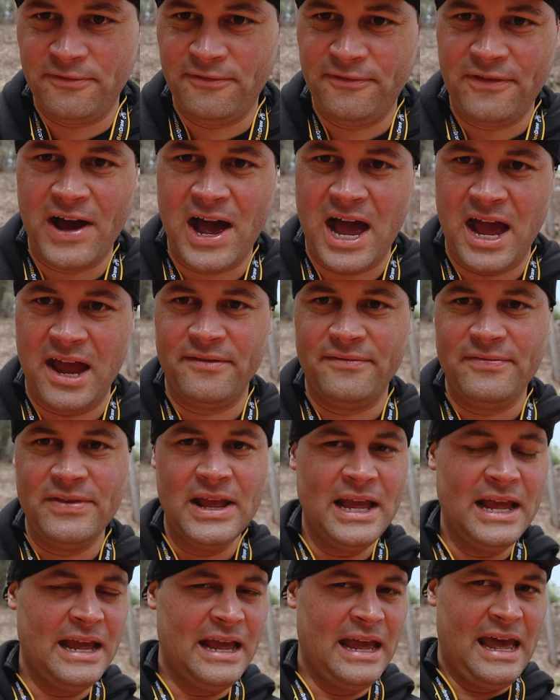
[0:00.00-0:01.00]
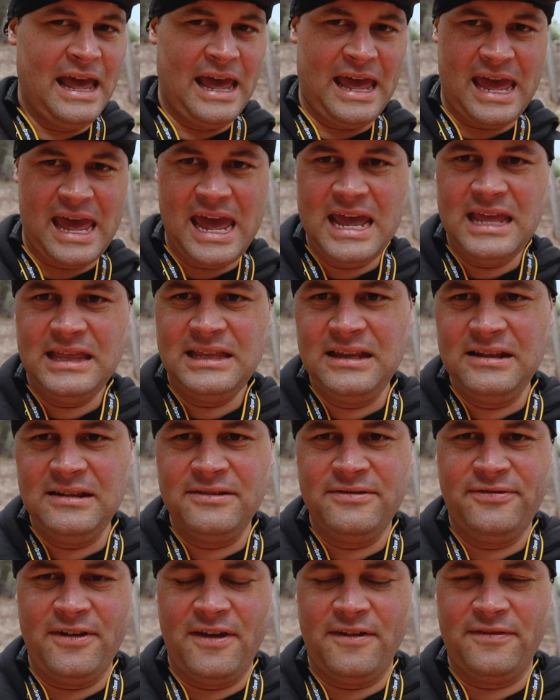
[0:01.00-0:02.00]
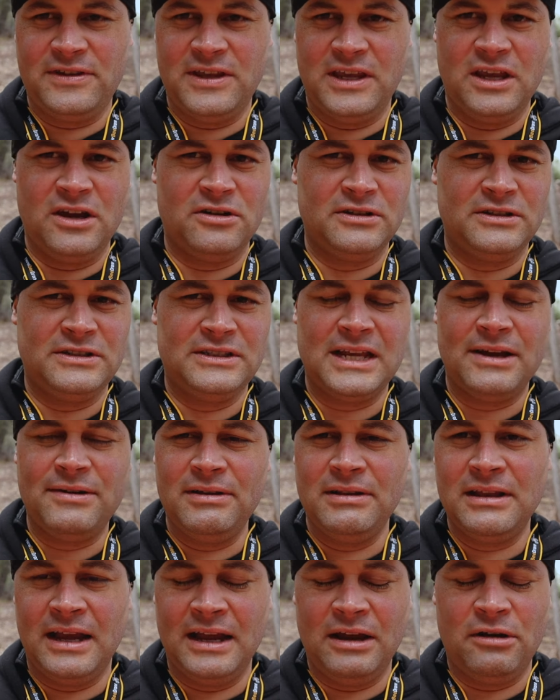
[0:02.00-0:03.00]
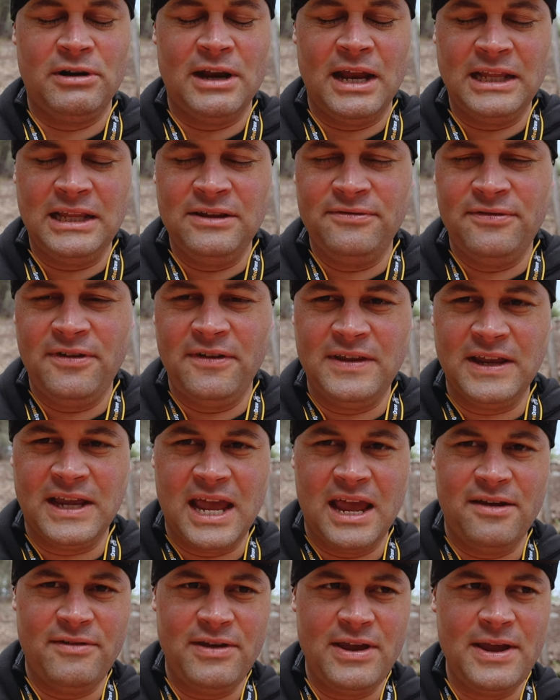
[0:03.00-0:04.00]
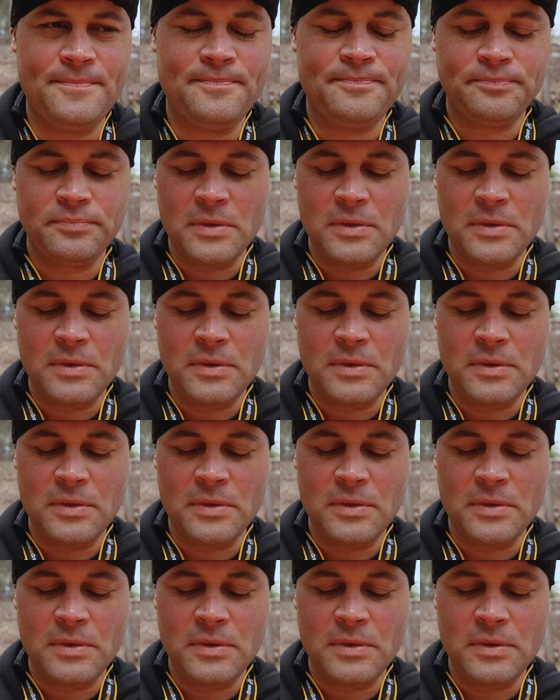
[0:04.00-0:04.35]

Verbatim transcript: 1850 or 7 or 1950 kV,